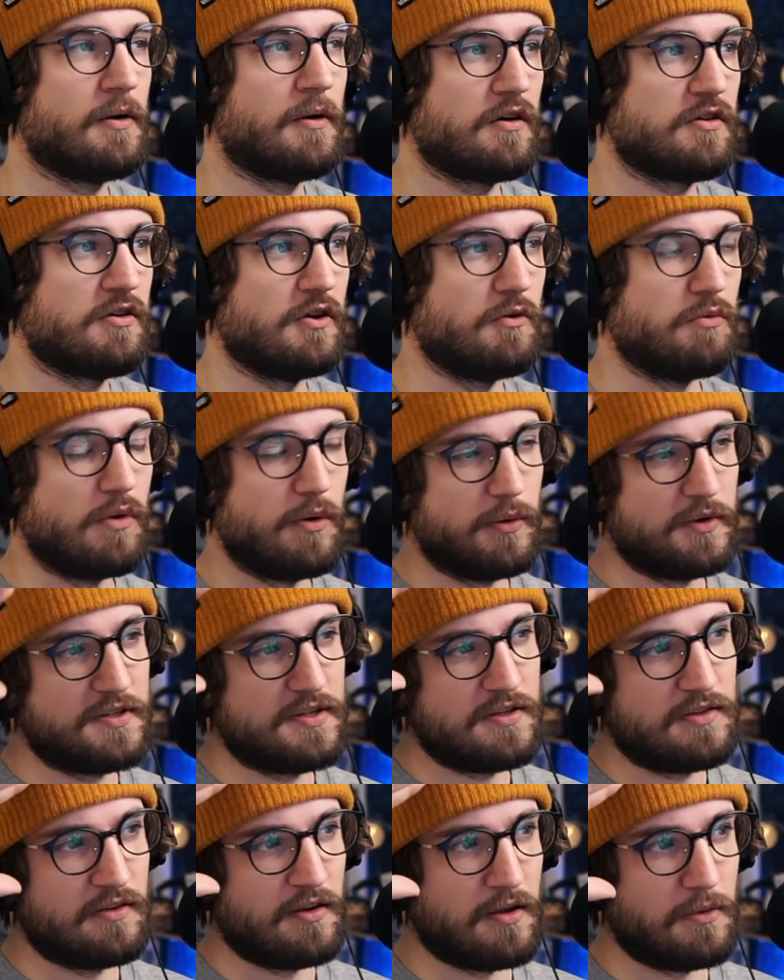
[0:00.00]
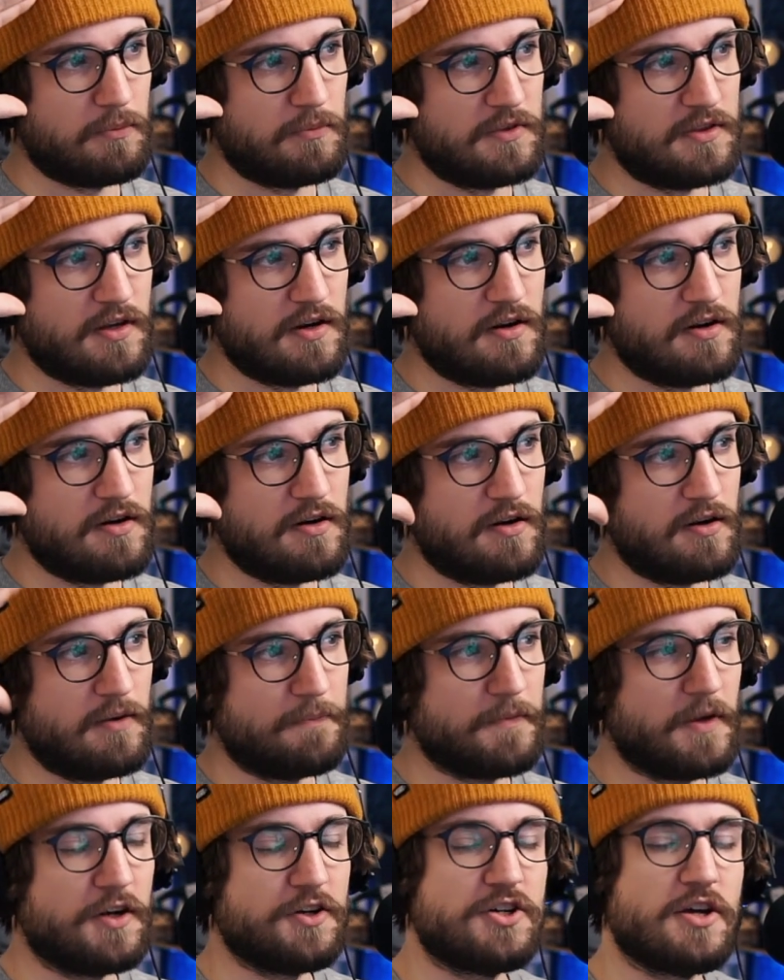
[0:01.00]
Shit, what was his name? The
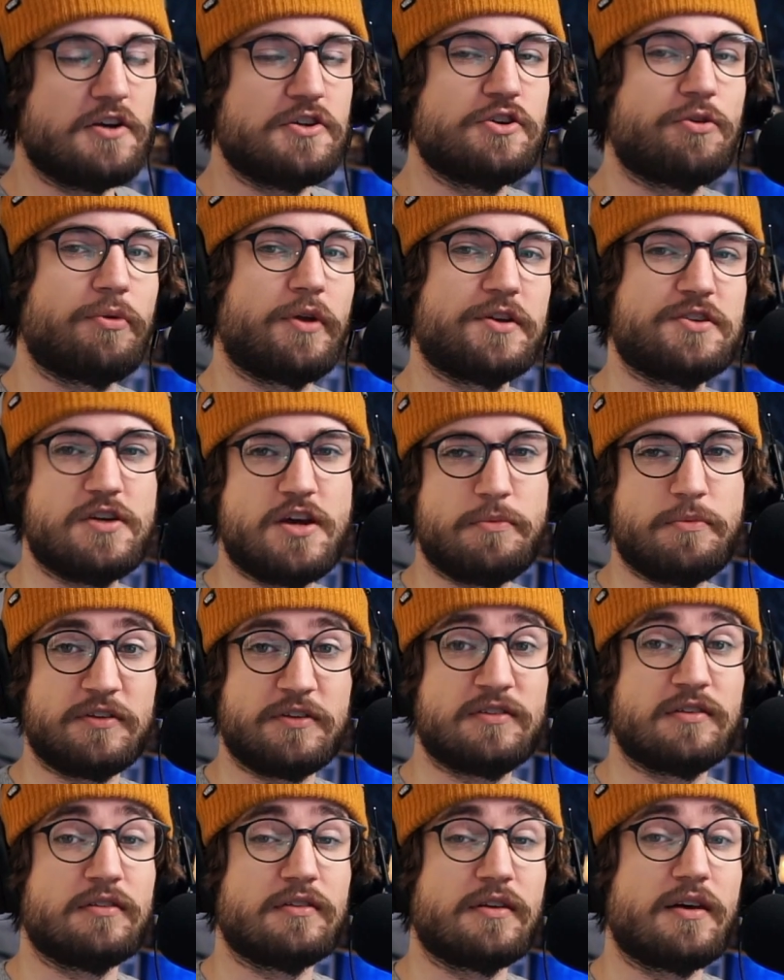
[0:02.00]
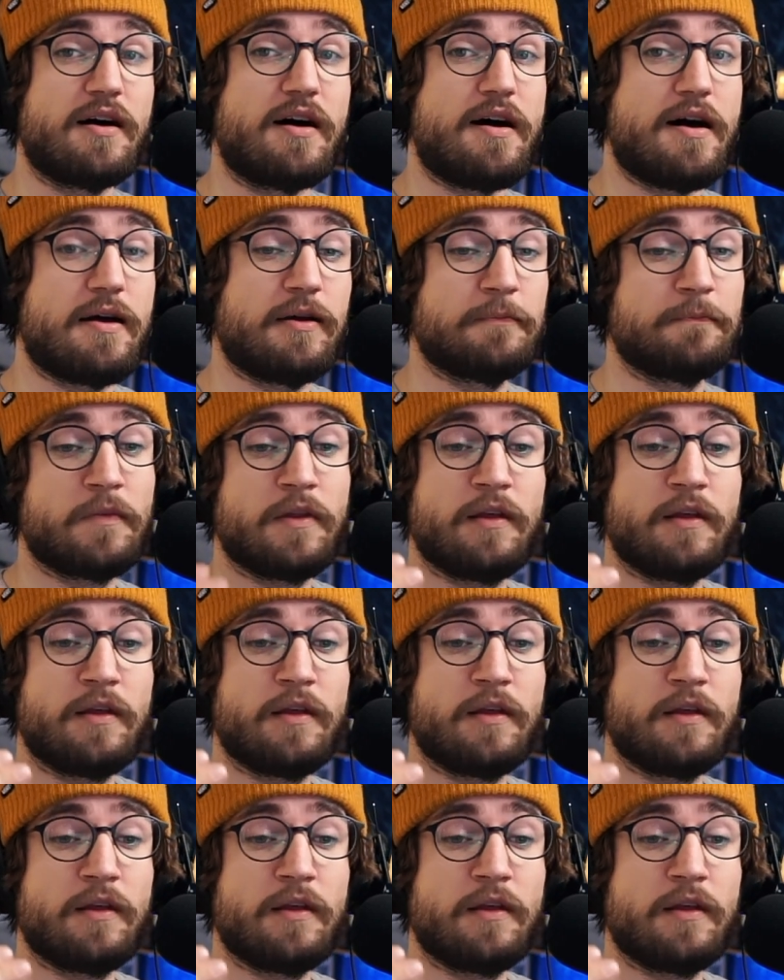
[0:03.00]
J. Jonah Jameson guy,